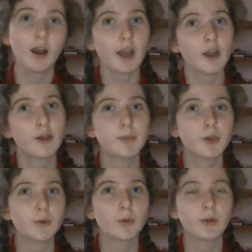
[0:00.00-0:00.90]
I hope
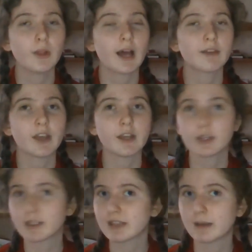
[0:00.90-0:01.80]
you all have a
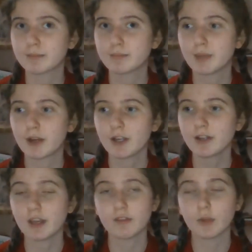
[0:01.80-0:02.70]
good exam
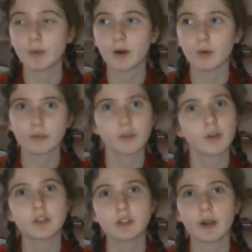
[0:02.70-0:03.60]
period if you are
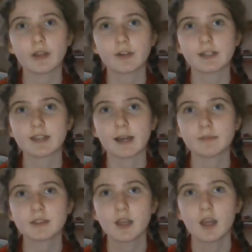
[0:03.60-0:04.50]
also going through exams,